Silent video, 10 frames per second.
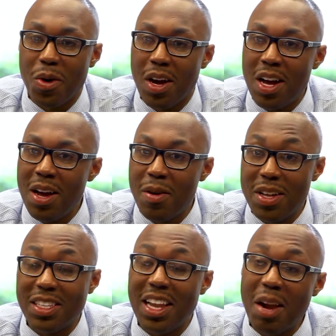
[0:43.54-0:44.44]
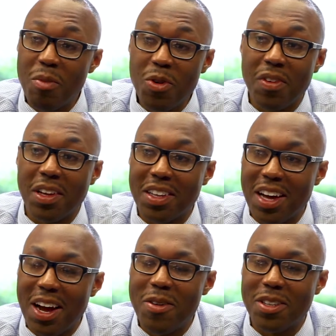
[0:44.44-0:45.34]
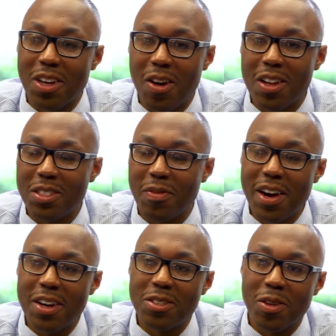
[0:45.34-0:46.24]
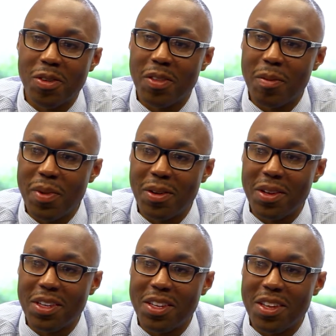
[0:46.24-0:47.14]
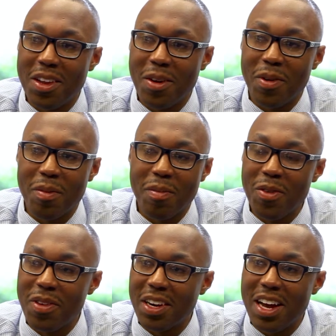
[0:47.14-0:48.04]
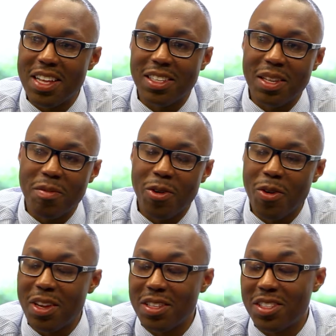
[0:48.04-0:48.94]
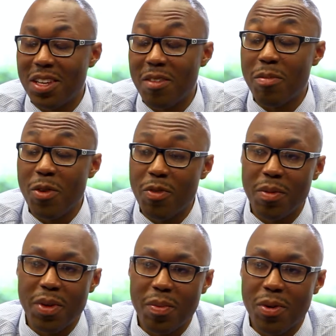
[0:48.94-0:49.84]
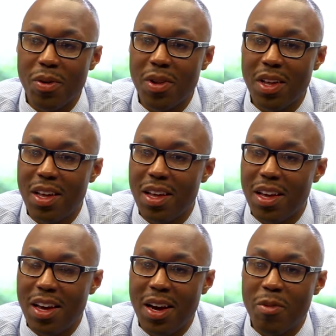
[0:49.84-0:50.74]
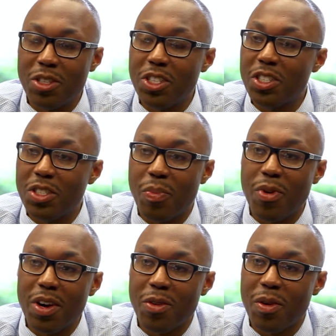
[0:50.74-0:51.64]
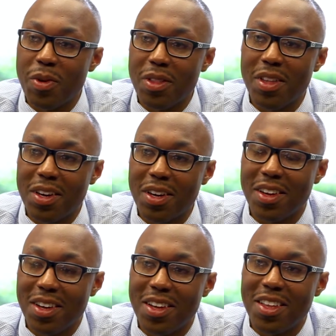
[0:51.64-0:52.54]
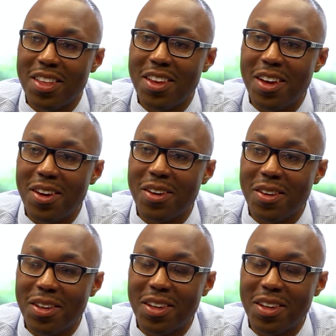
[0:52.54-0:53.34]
it's a lot of moving. I always call us the firestone of the building. You know, we're moving constantly, rolling stuff, moving people. We're just a support group. We're the, you know,